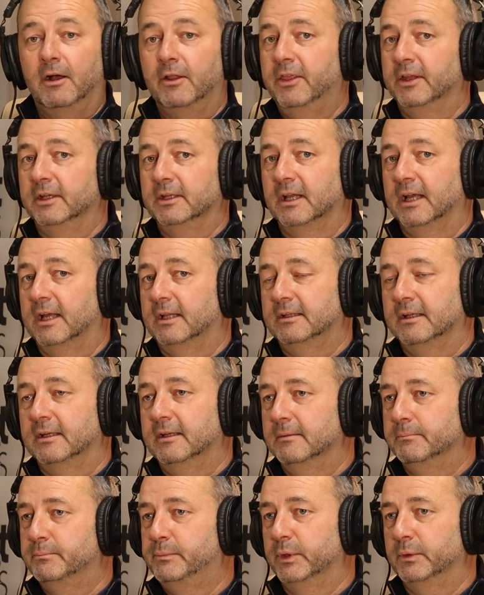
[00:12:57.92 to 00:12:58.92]
I think
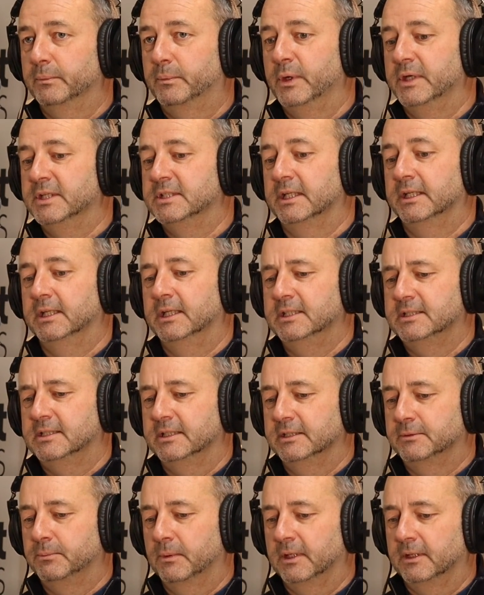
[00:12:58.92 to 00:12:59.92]
that book printing
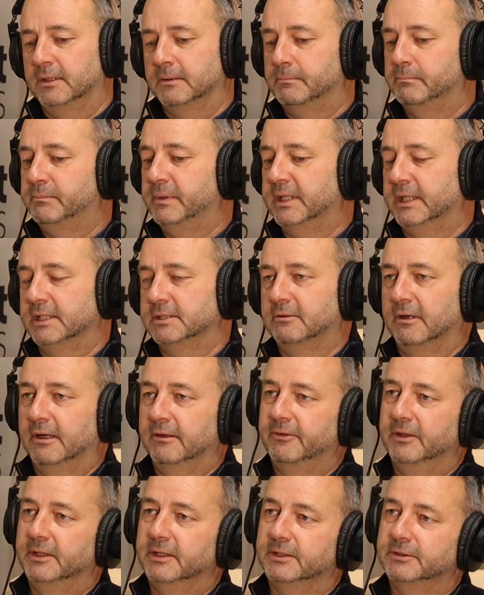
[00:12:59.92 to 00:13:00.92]
is one of the biggest
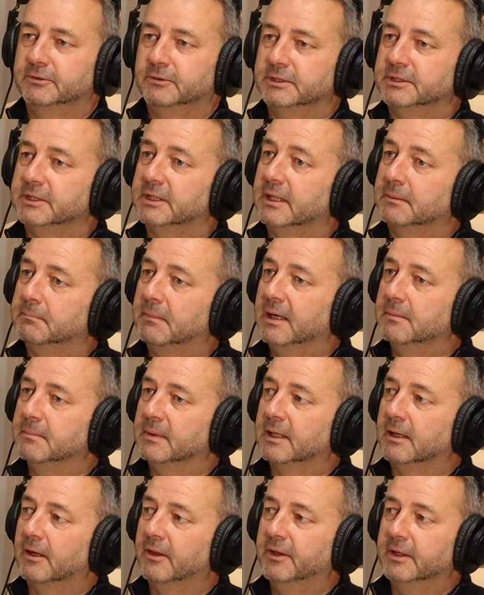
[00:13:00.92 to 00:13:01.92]
growth industries at the
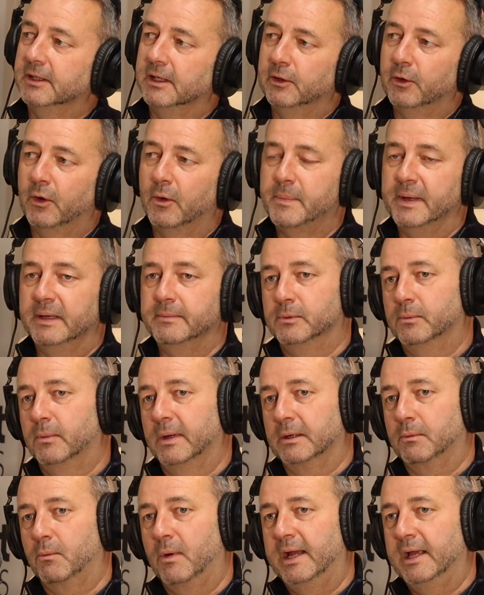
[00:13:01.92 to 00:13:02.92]
moment. I think a lot of people
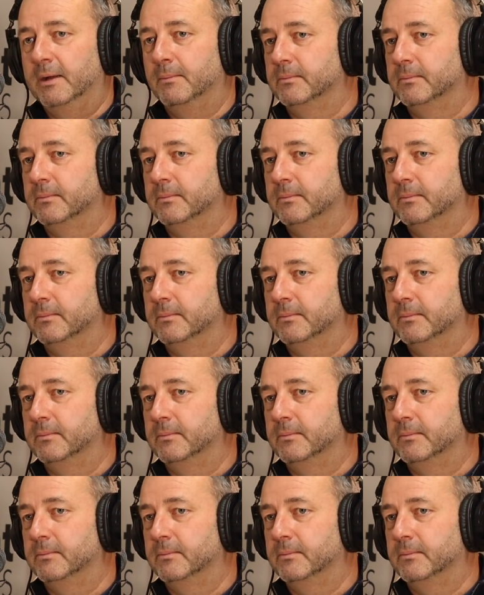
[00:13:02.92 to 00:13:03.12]
went away